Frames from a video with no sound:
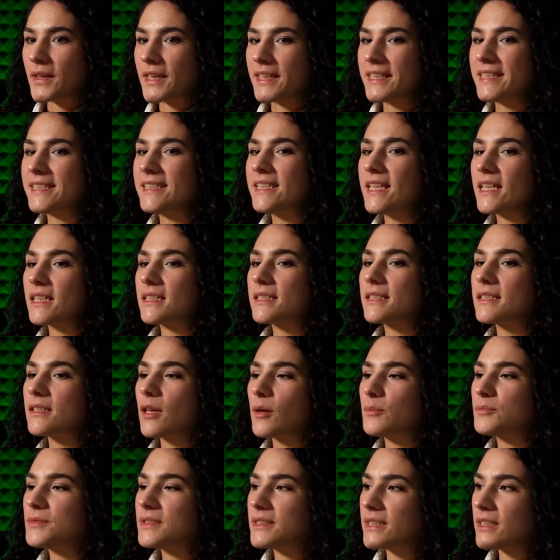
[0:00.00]
is there
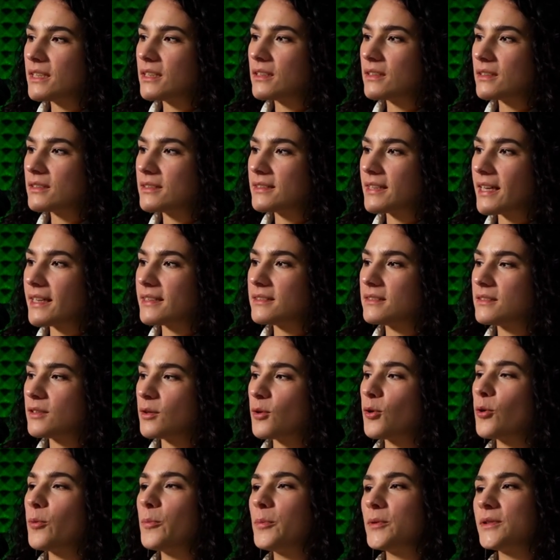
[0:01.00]
something that the
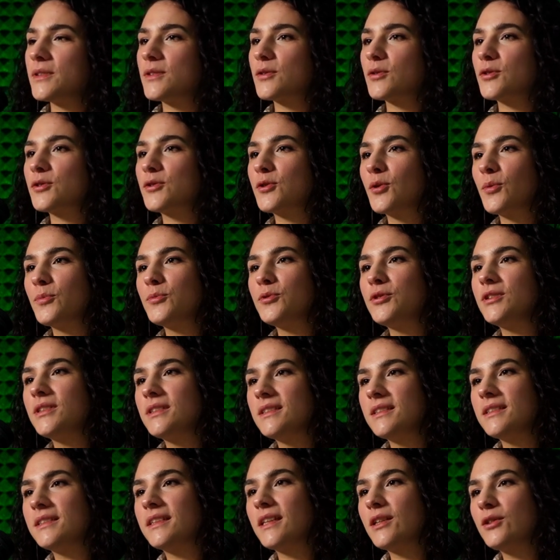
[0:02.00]
open source
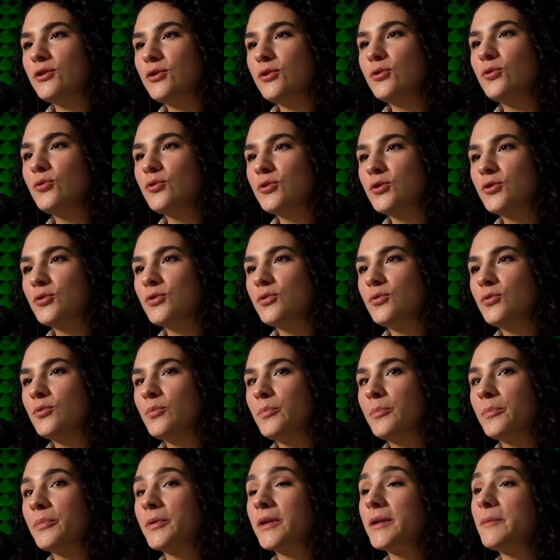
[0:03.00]
community can do to
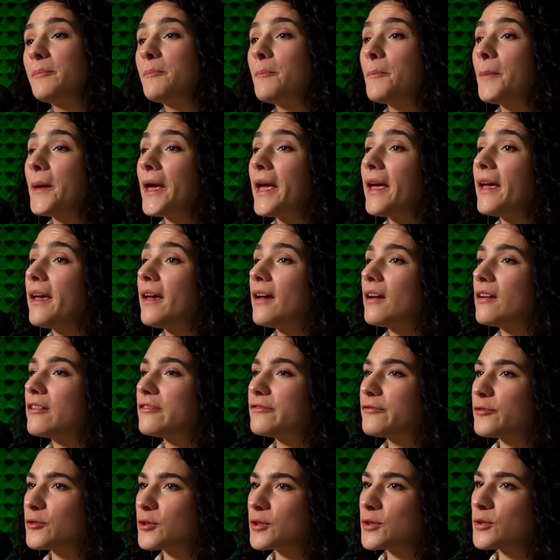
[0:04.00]
prepare
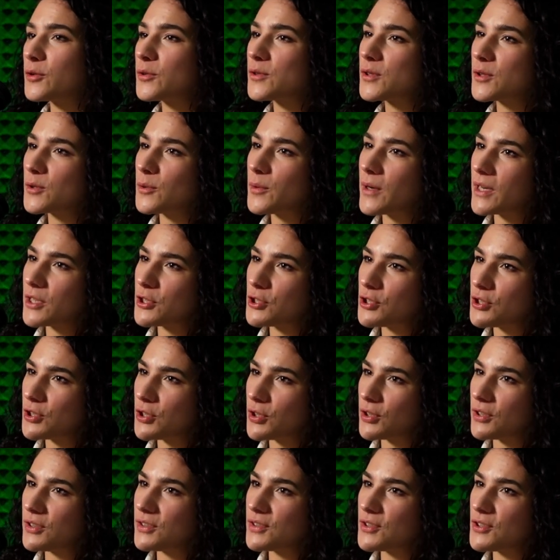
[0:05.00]
for those
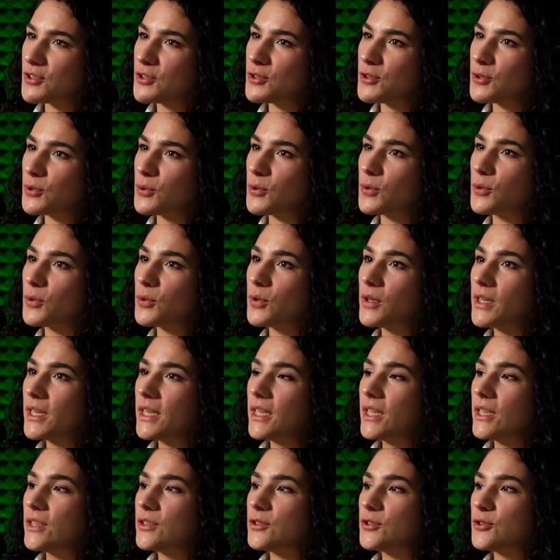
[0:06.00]
questions to
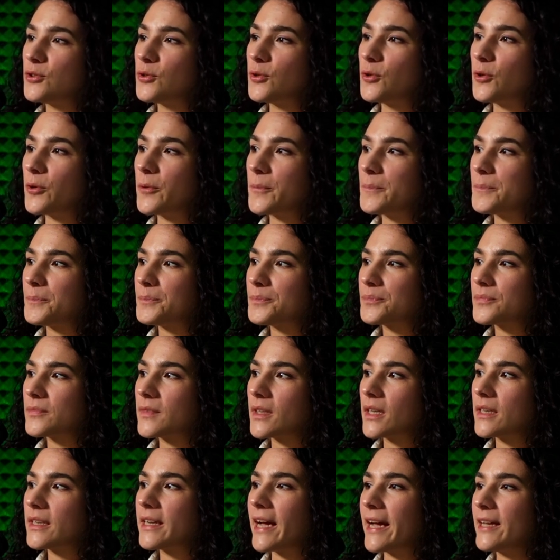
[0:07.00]
to
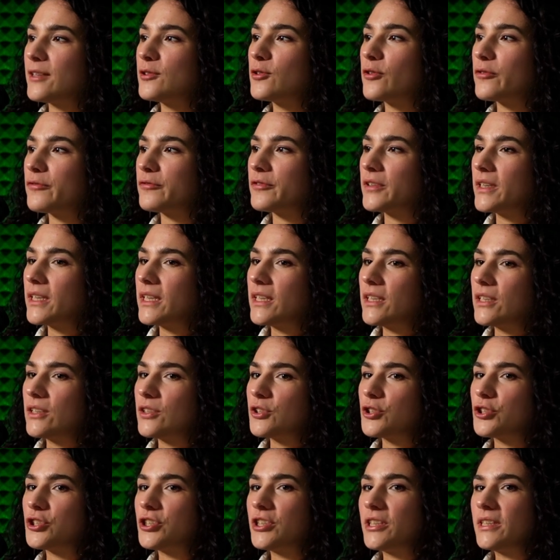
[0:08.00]
kind of
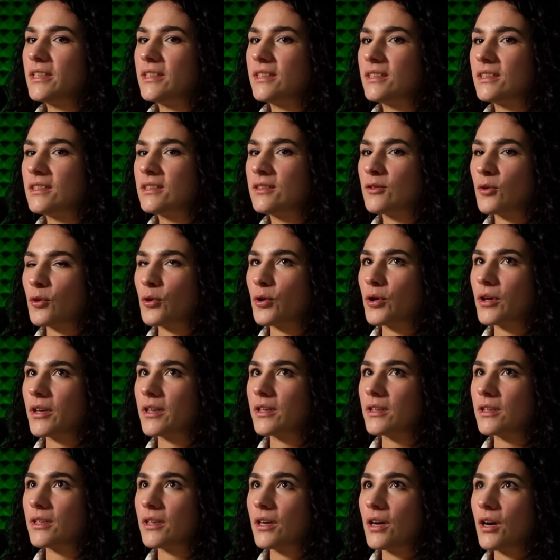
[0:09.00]
shield
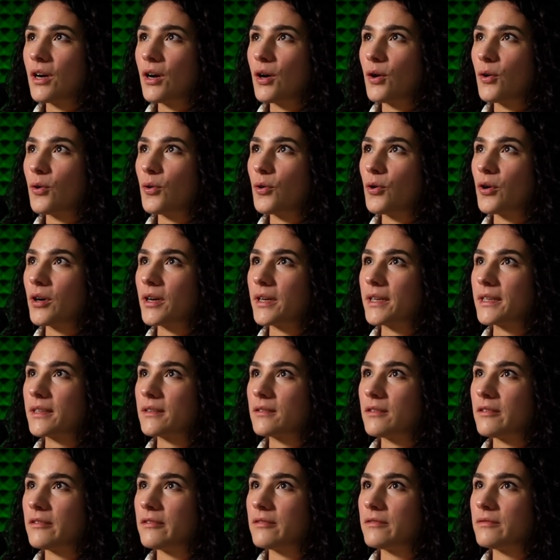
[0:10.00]
or
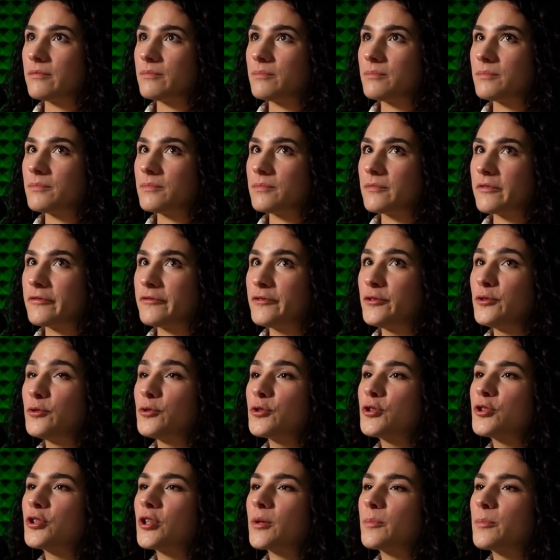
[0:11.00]
or
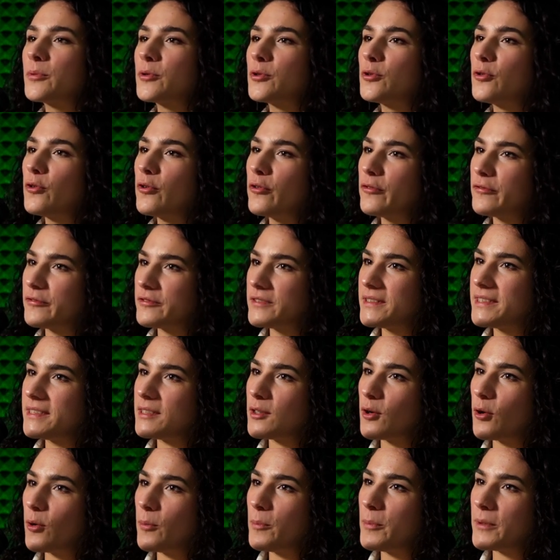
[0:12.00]
future proof
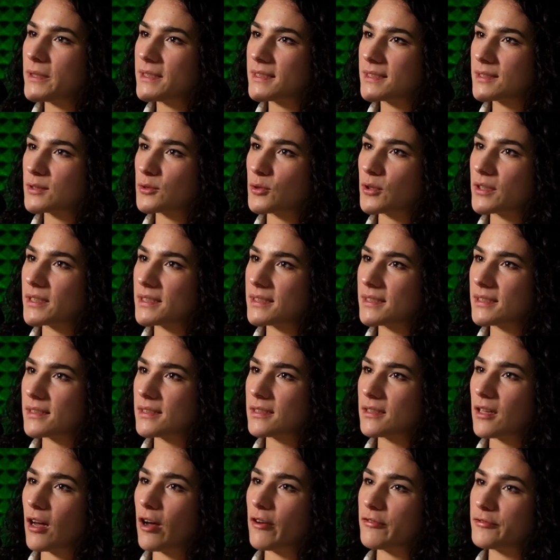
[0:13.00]
the open source
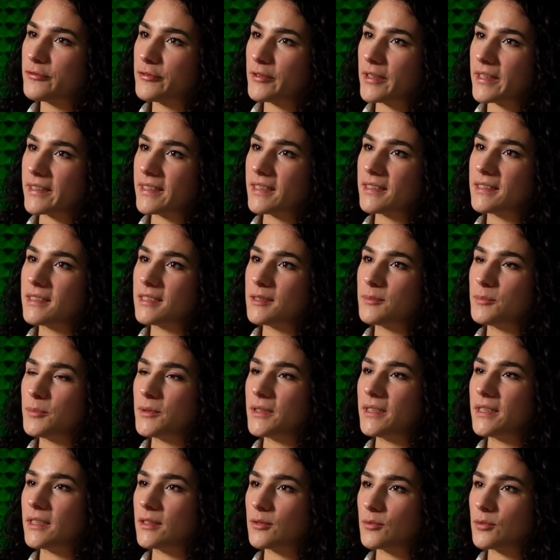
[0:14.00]
software that is
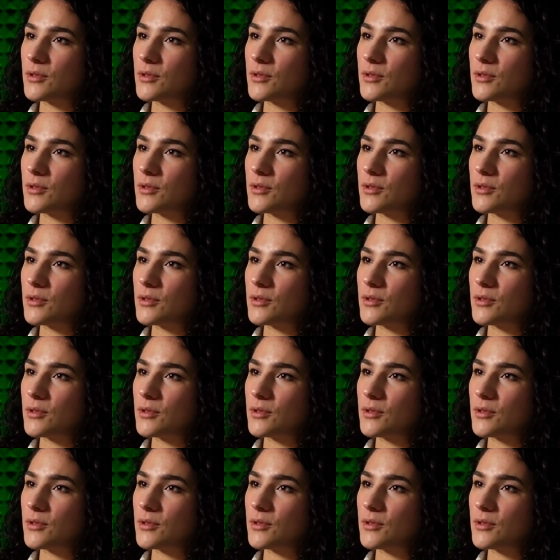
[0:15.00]
being